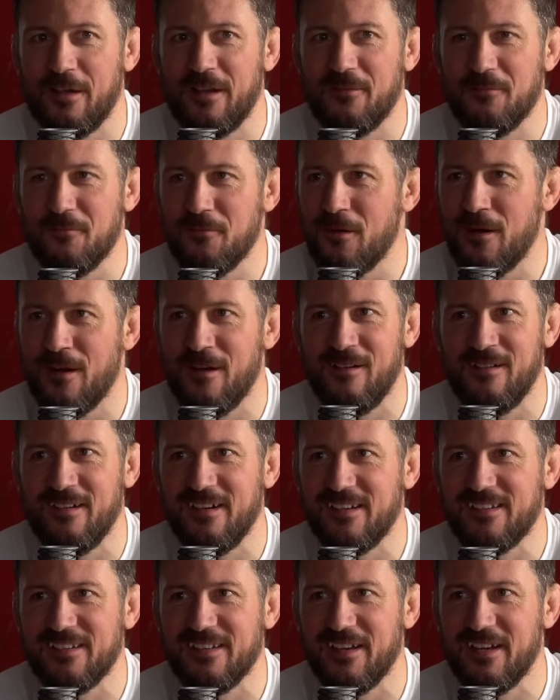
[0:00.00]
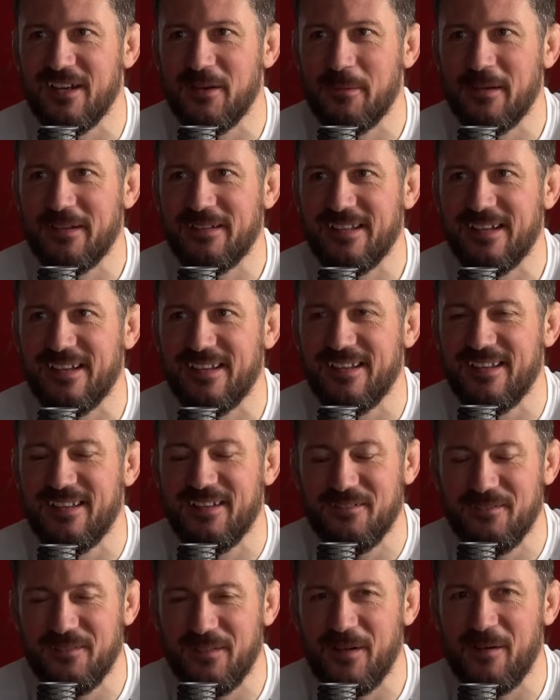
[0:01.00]
I'm very excited about that.
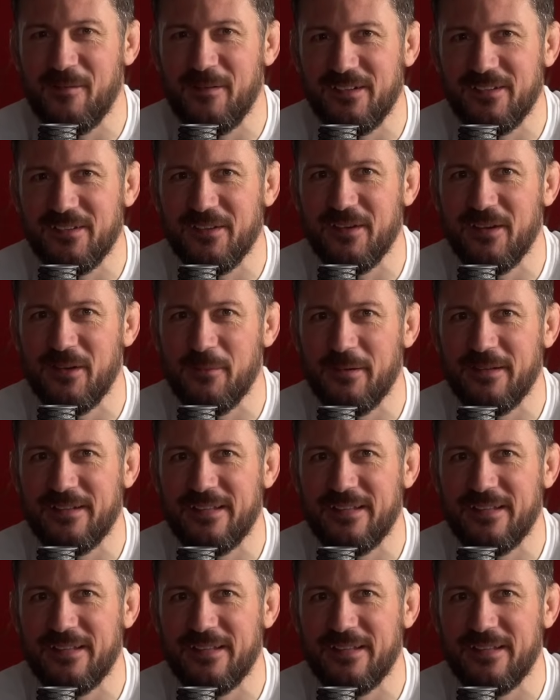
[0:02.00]
Very excited about that.